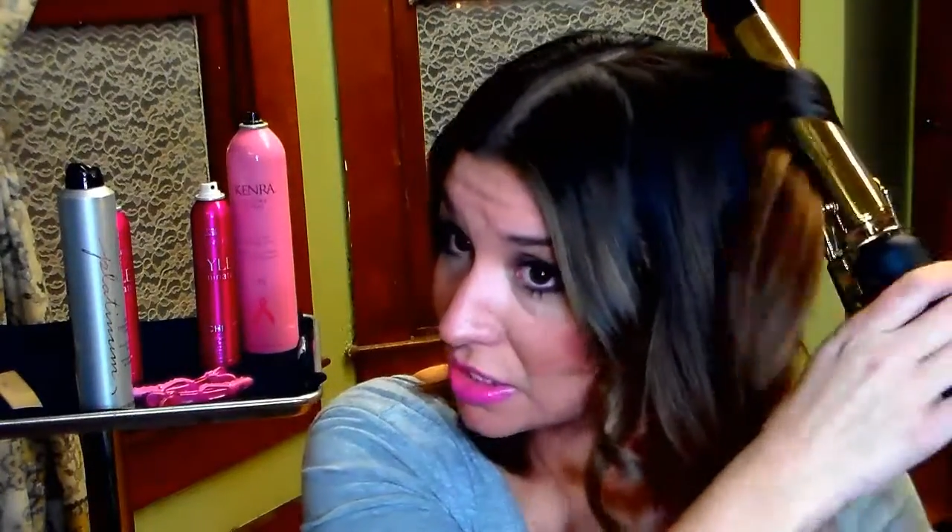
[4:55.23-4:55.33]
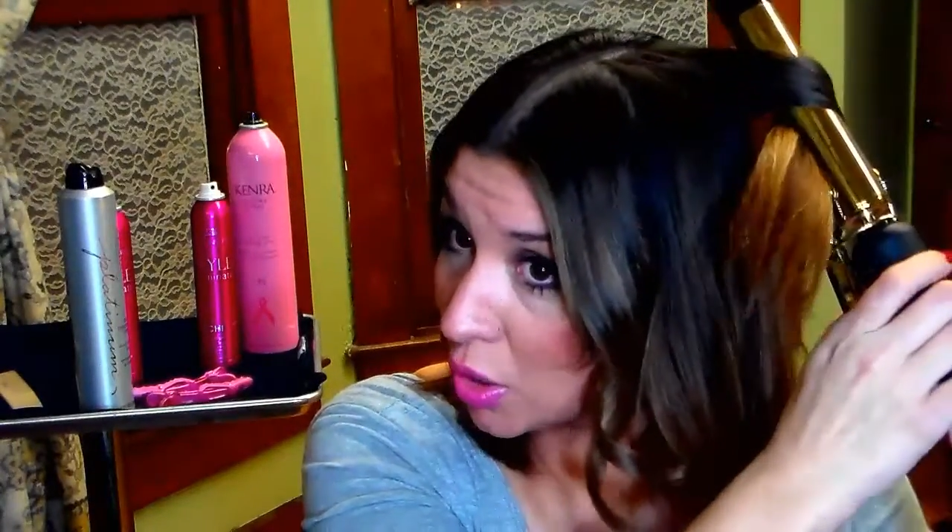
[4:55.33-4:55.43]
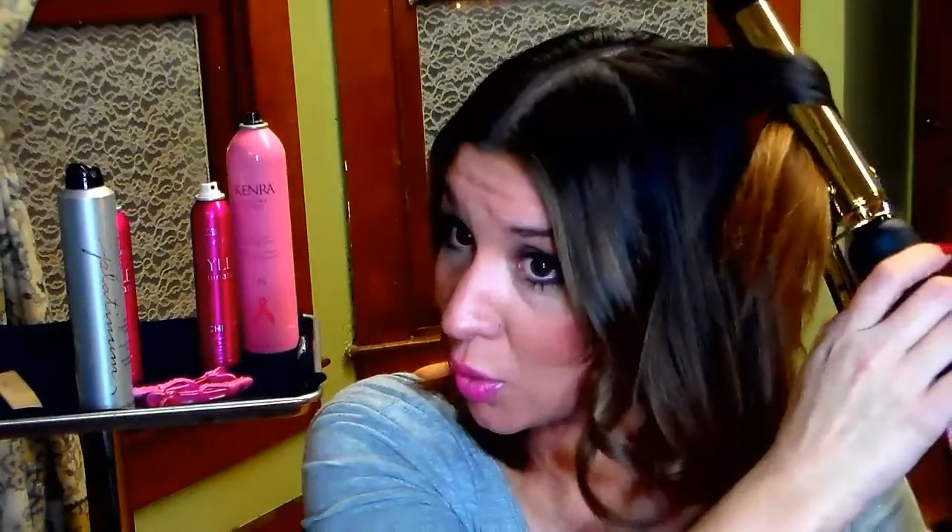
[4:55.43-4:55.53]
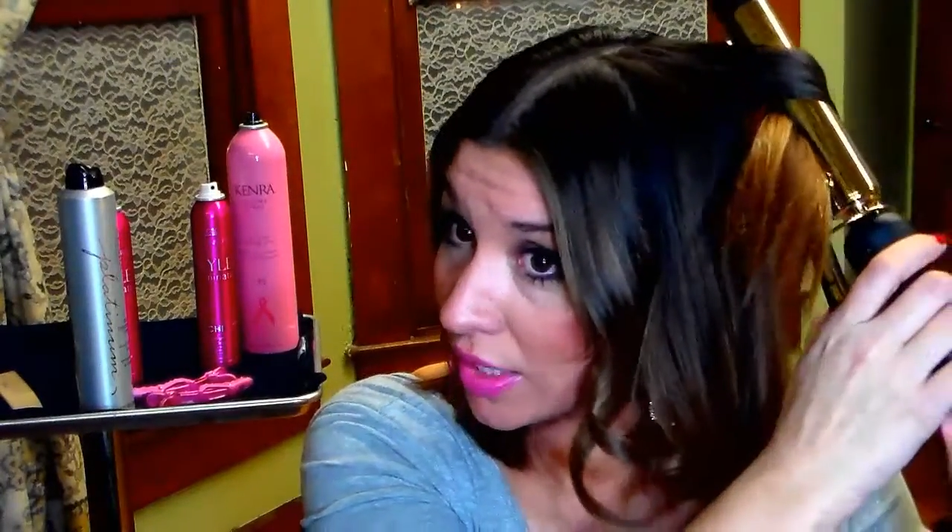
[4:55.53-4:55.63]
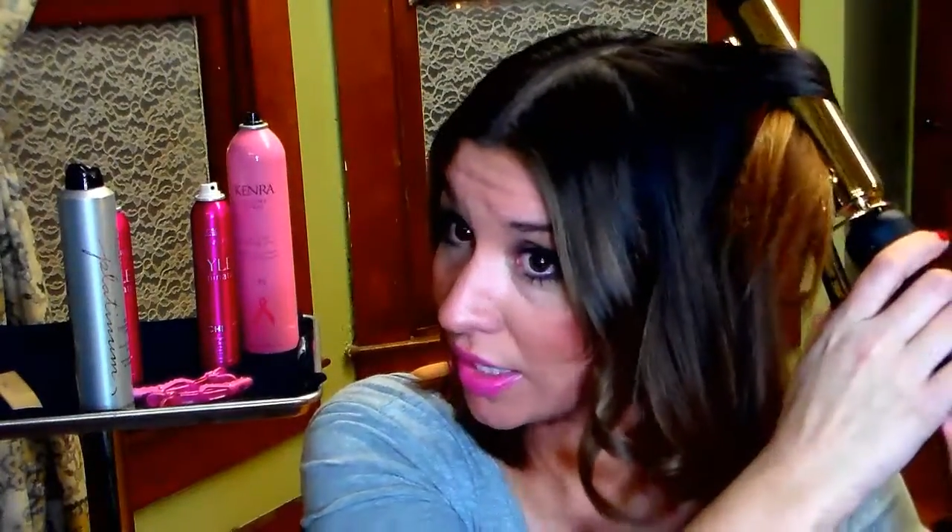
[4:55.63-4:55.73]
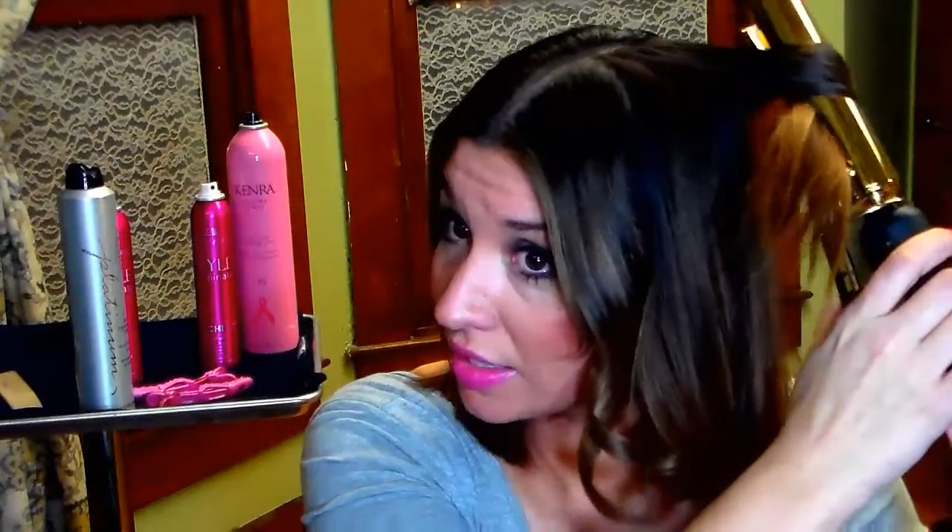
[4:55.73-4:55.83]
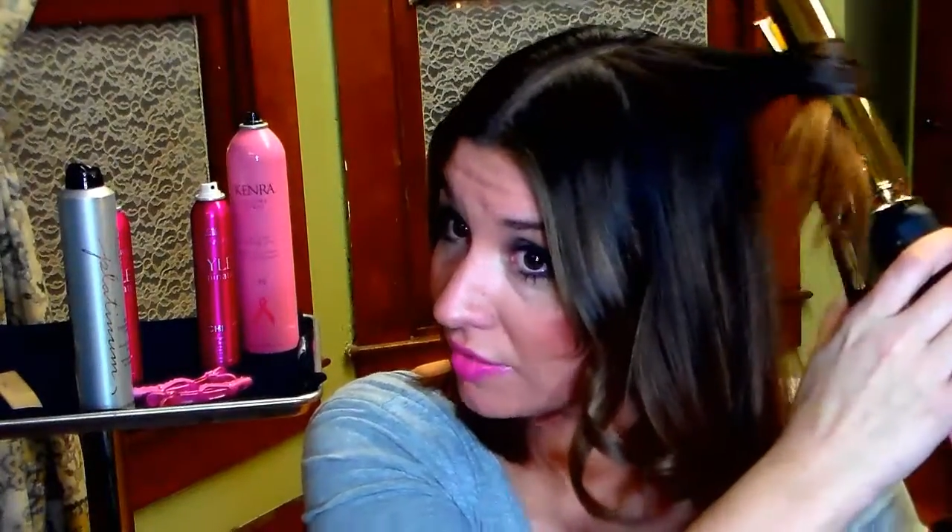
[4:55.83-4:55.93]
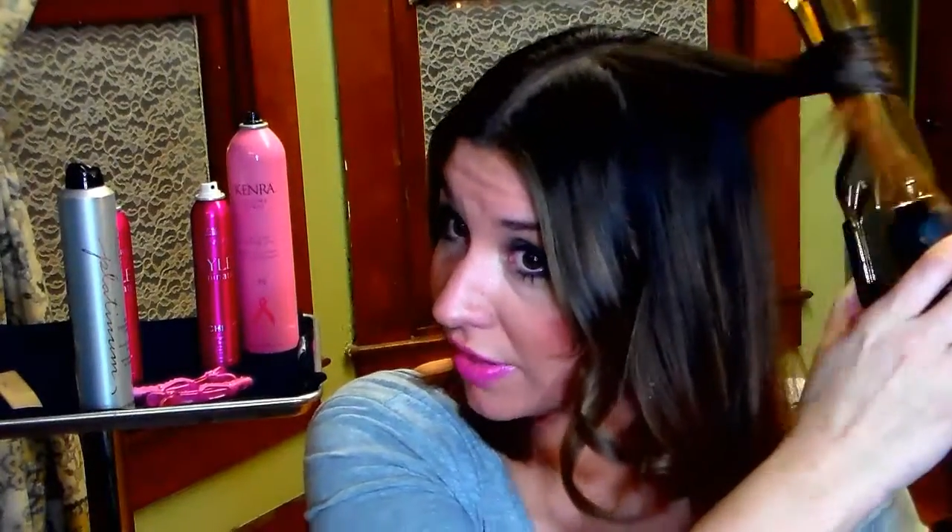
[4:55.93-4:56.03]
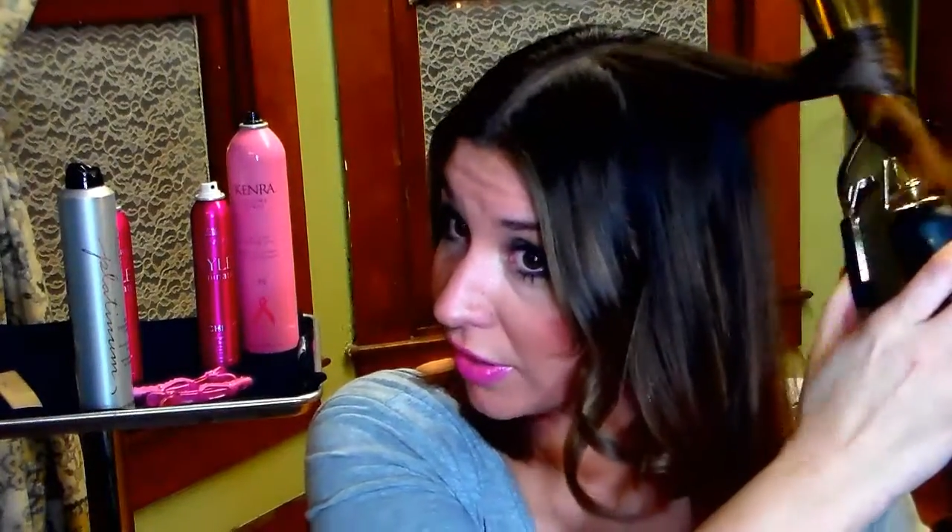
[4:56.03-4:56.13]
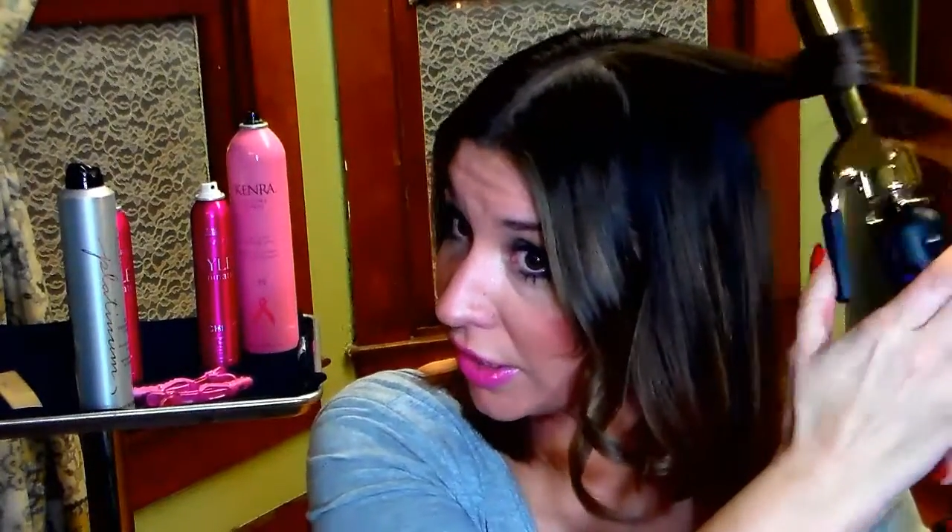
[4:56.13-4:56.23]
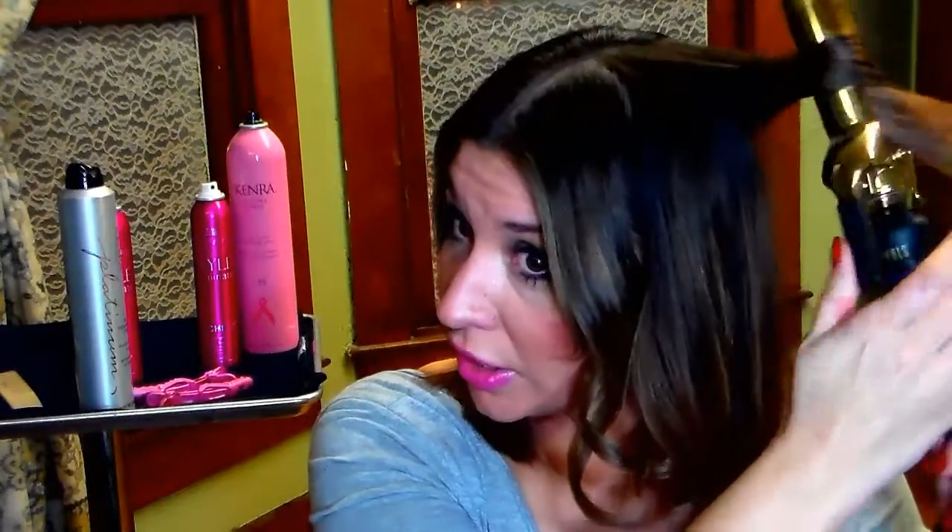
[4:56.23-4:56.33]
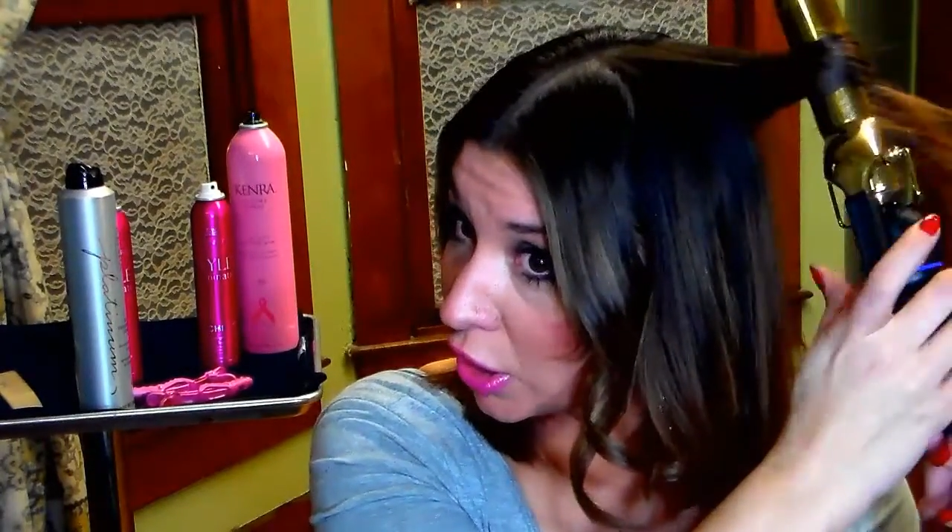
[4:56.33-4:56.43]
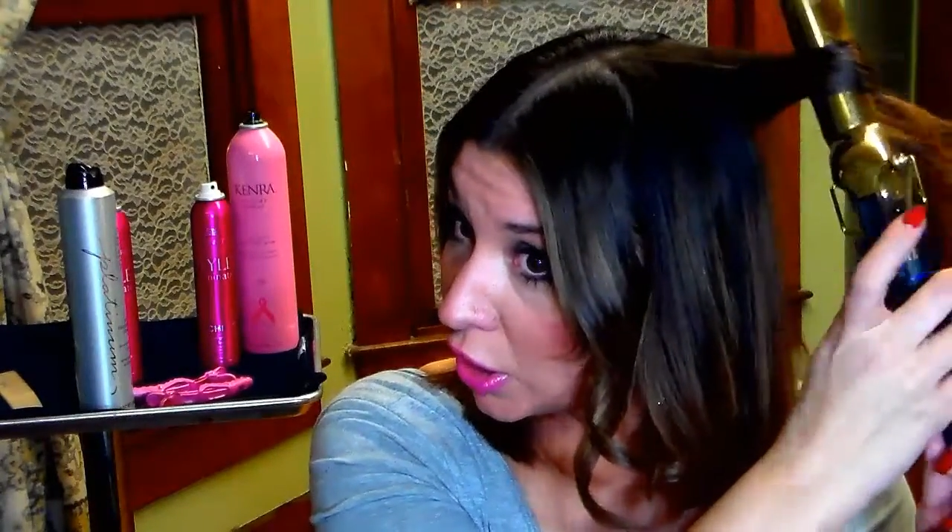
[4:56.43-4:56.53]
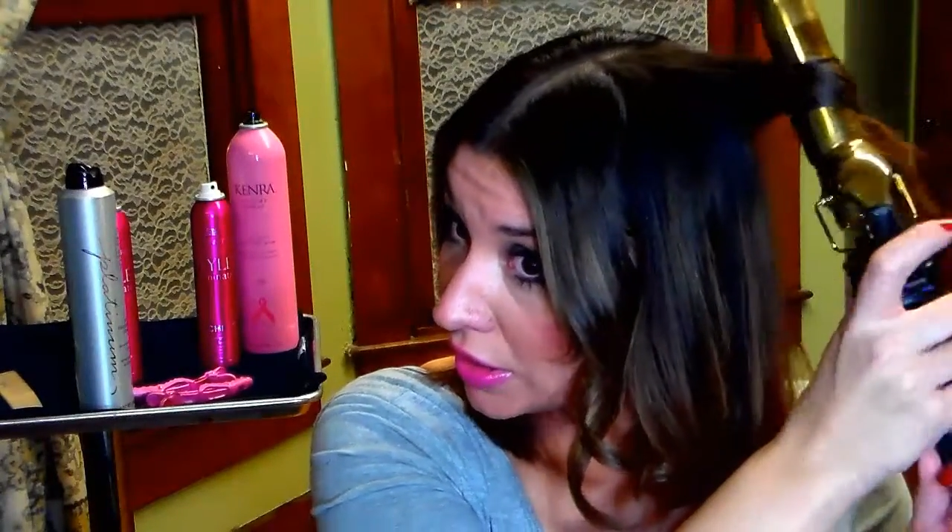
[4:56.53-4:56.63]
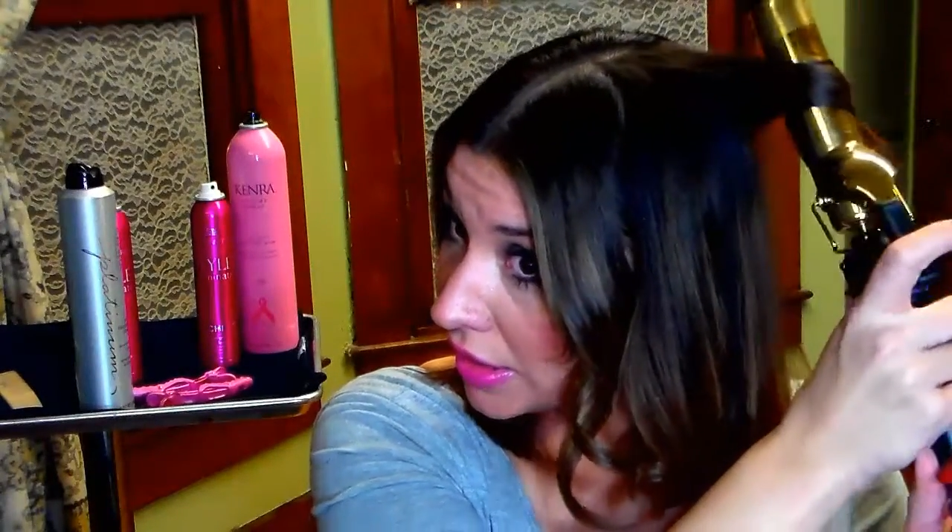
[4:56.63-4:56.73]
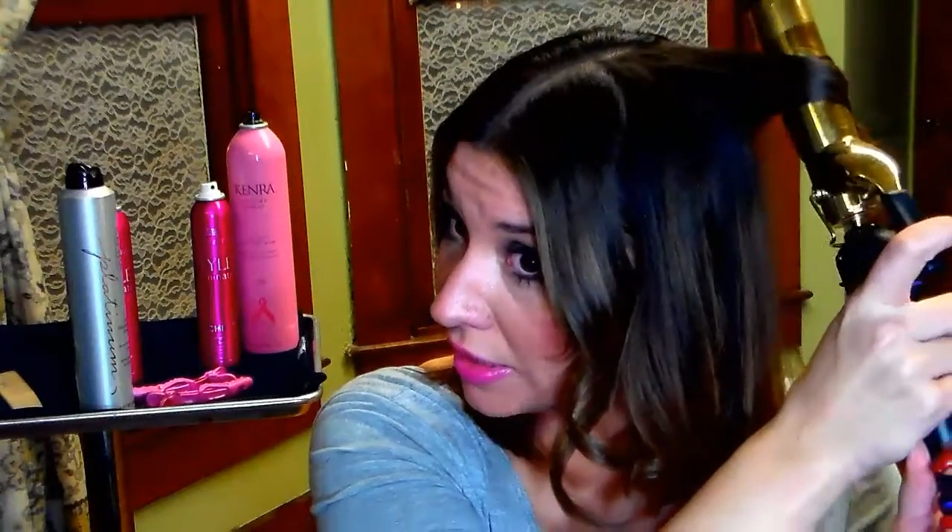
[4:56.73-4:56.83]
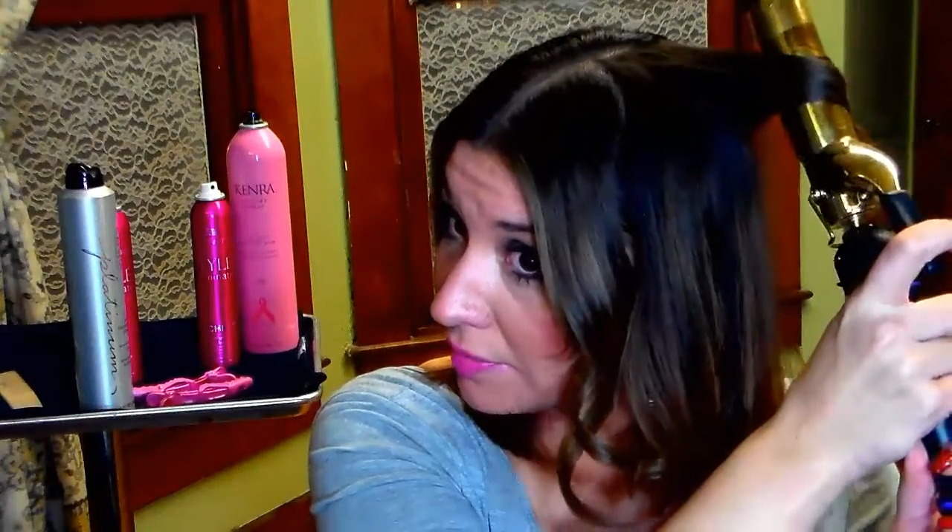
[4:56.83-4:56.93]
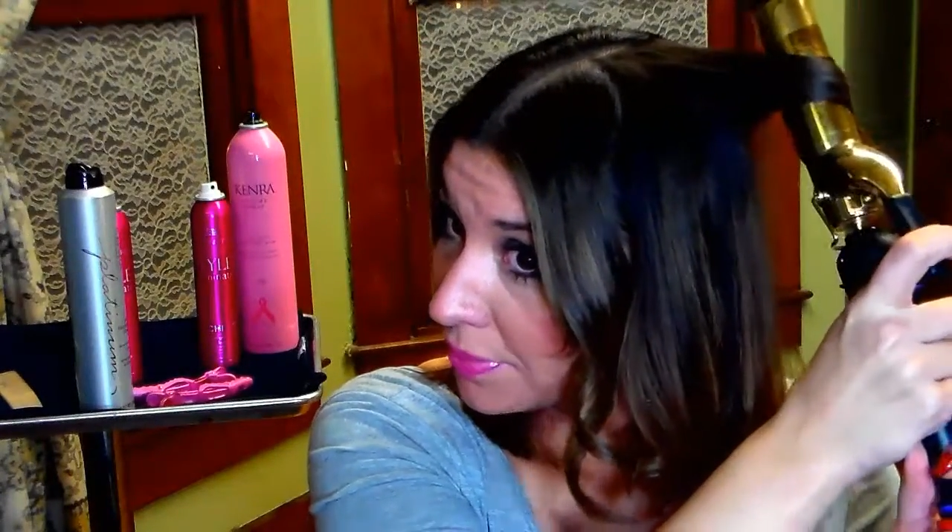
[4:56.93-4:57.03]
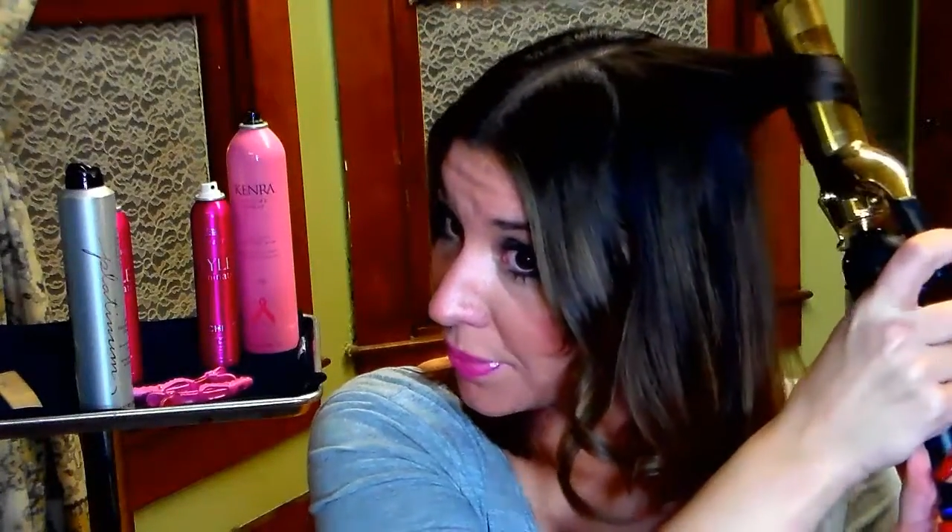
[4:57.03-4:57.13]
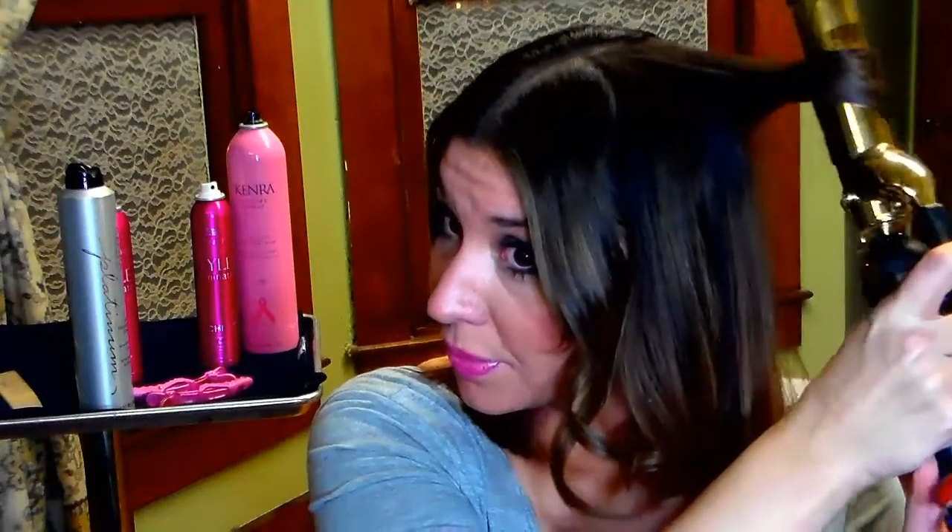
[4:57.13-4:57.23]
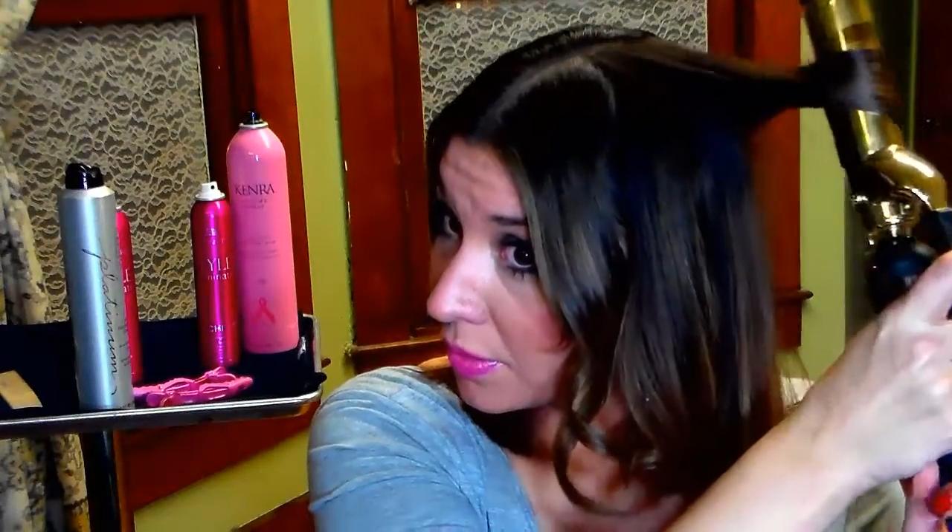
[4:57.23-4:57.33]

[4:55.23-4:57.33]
don't get very curly,